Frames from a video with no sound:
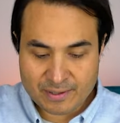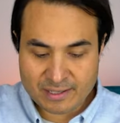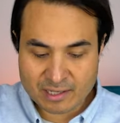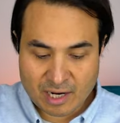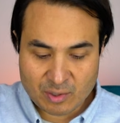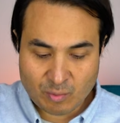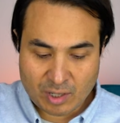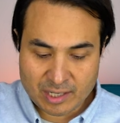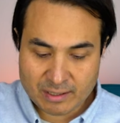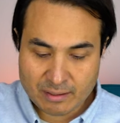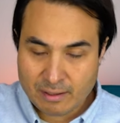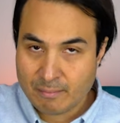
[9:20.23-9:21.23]
and a guy
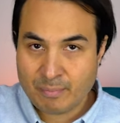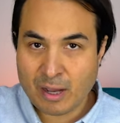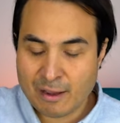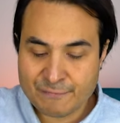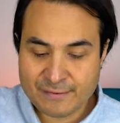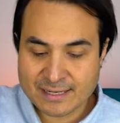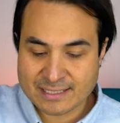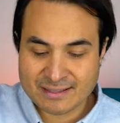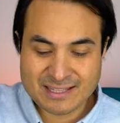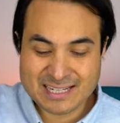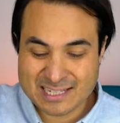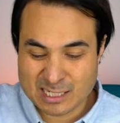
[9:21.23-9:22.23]
one, perfect.
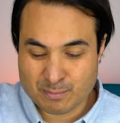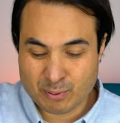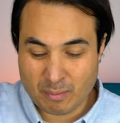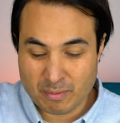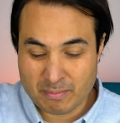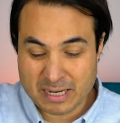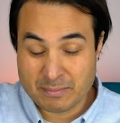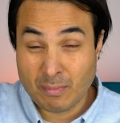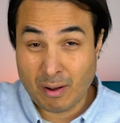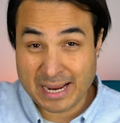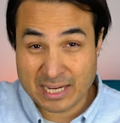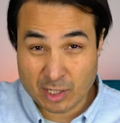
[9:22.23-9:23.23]
And this is probably
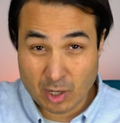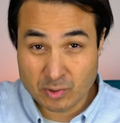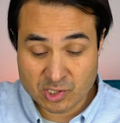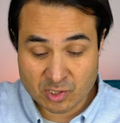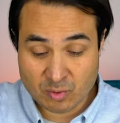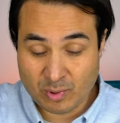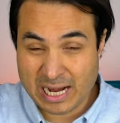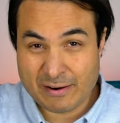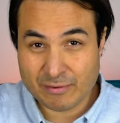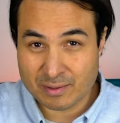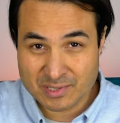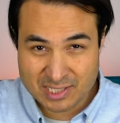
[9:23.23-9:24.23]
my go-to.
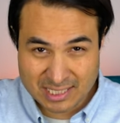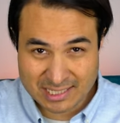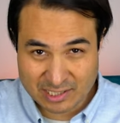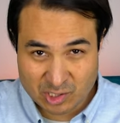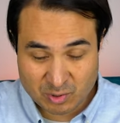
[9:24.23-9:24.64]
Whenever I'm sitting